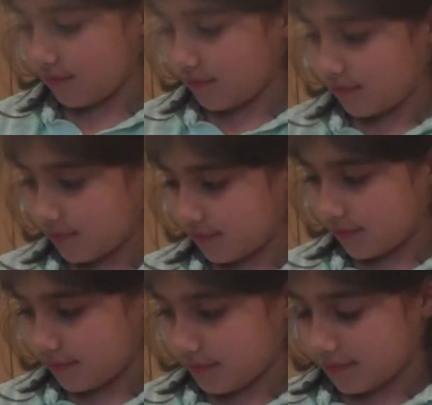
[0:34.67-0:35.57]
on for
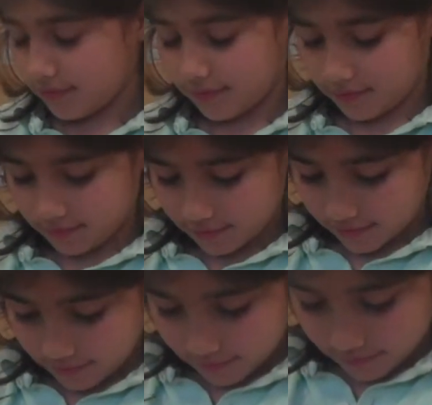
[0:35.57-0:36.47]
us, but how would you
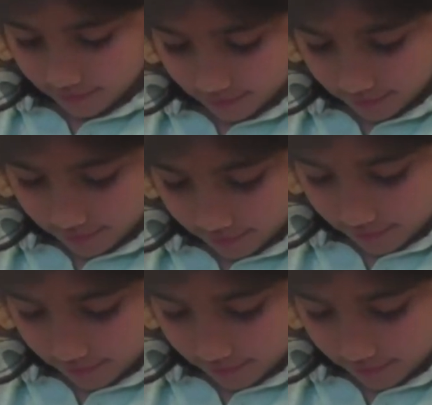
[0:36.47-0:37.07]
turn it on?